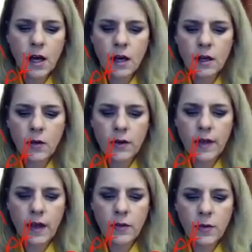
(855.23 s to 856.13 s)
Going
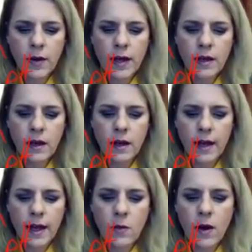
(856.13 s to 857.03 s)
the other way,
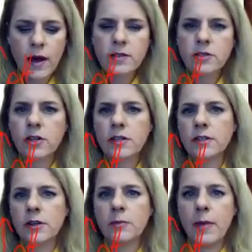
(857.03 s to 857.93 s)
egg whites are
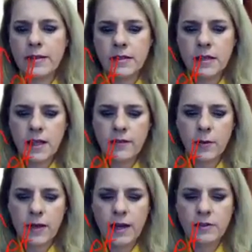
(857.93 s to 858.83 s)
considered basic. They have a
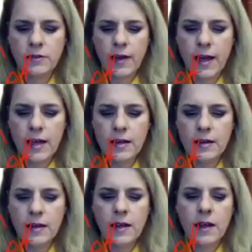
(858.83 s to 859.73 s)
pH of 8.
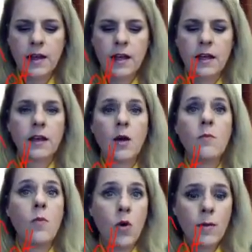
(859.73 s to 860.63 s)
Go
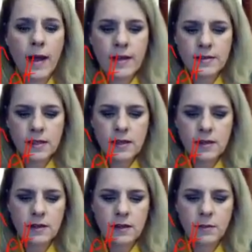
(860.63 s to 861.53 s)
more basic,
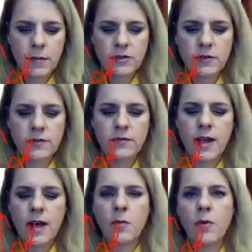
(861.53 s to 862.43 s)
pH of
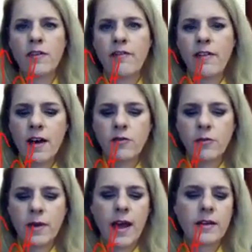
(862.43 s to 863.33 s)
9.5
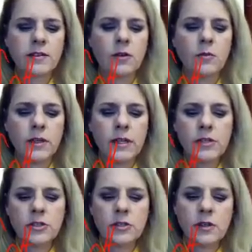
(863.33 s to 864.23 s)
would be household
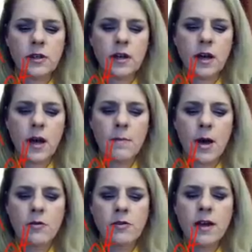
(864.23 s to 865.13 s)
bleach.
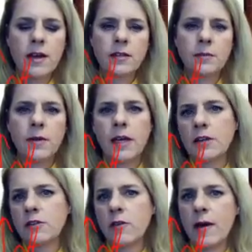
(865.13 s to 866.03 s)
Ammonia has a
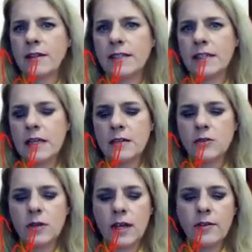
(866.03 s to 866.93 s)
pH of about 10
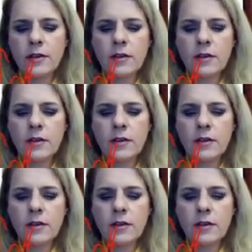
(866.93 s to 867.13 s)
to 11.